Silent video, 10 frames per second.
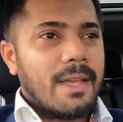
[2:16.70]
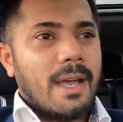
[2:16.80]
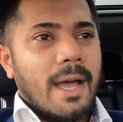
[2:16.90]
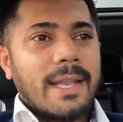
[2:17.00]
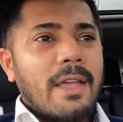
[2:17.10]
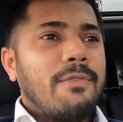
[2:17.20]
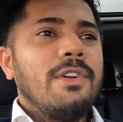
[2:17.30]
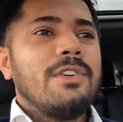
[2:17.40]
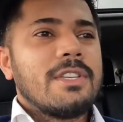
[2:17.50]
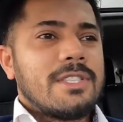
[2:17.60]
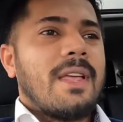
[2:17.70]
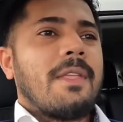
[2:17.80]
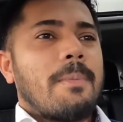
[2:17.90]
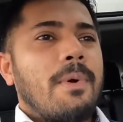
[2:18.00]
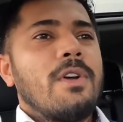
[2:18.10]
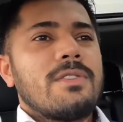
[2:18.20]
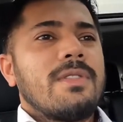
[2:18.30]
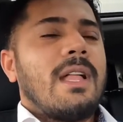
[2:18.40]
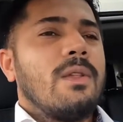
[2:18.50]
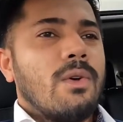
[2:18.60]
And I fully understand that the person
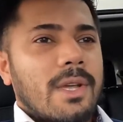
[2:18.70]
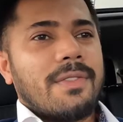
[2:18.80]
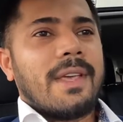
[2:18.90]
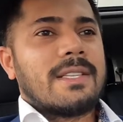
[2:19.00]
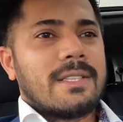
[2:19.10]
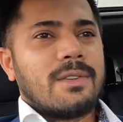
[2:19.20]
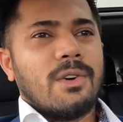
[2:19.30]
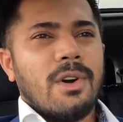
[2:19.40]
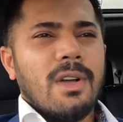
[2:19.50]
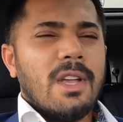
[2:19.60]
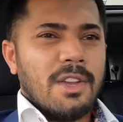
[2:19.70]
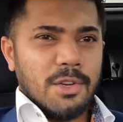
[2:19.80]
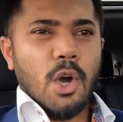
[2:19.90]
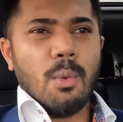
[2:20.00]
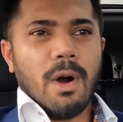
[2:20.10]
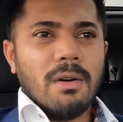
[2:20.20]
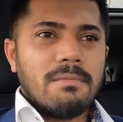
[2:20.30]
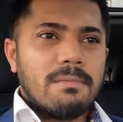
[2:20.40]
that'll look at this and go, you know what?